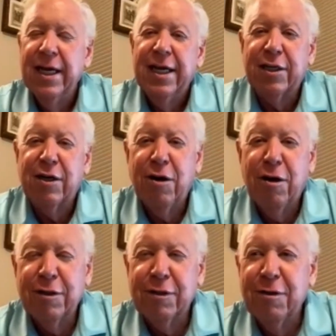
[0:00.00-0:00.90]
And
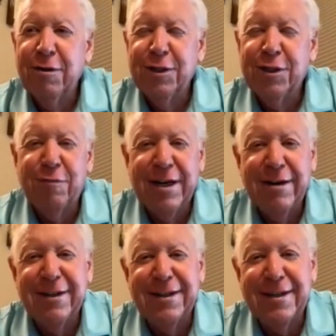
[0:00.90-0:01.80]
Carl turns
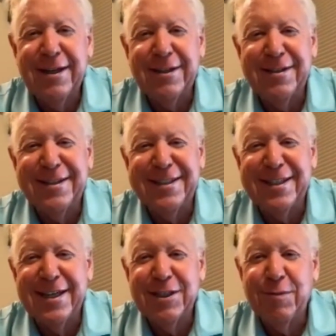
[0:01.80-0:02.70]
around and
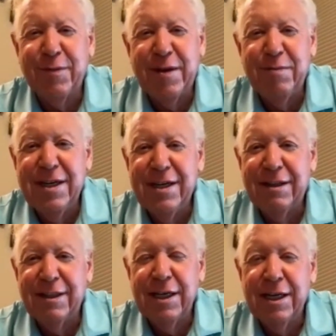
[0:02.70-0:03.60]
says
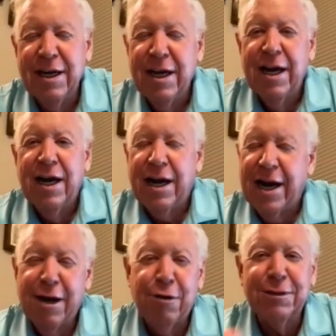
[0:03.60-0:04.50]
immediately,
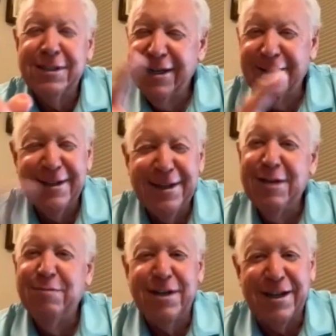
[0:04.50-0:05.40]
I don't tell
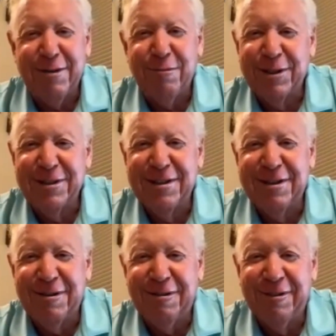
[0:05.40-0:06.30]
anybody what to
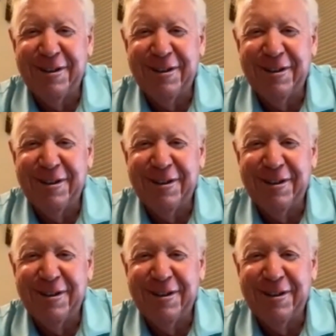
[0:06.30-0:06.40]
do.